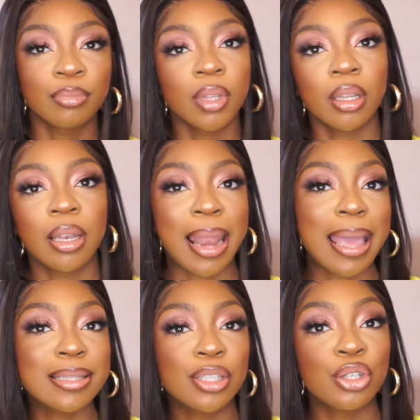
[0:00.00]

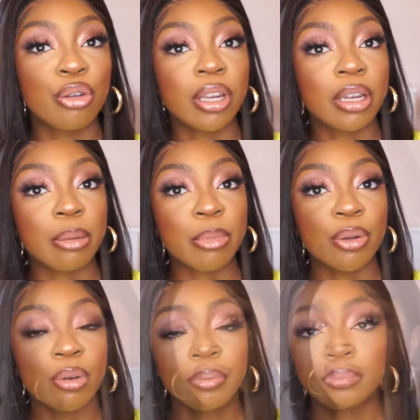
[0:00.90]
light nude in the
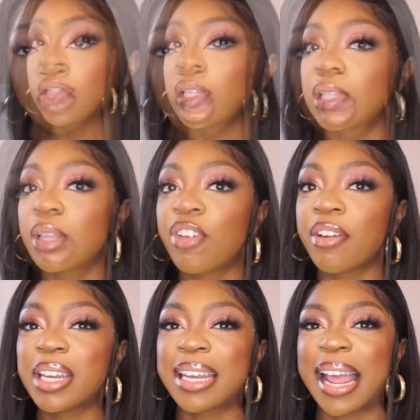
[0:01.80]
middle. This is a
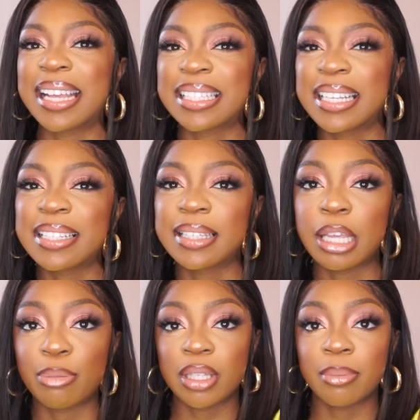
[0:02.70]
very 90s
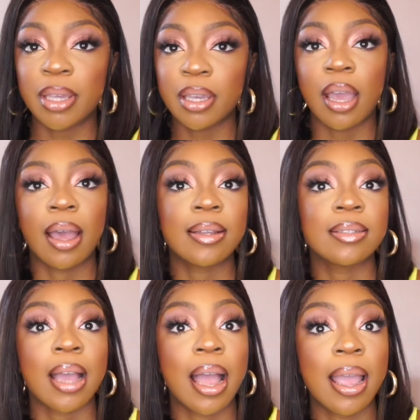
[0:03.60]
lip to me
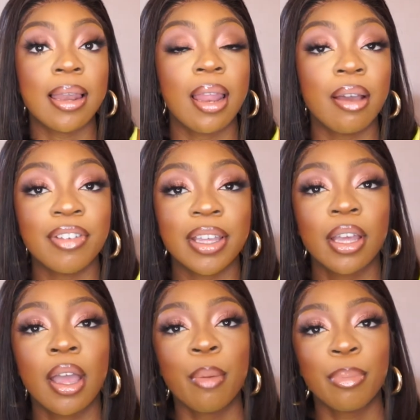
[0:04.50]
and I love it.
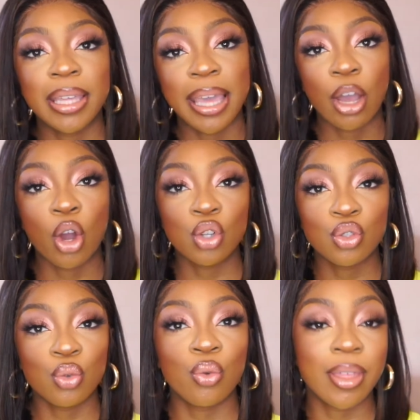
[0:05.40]
But yeah, on to the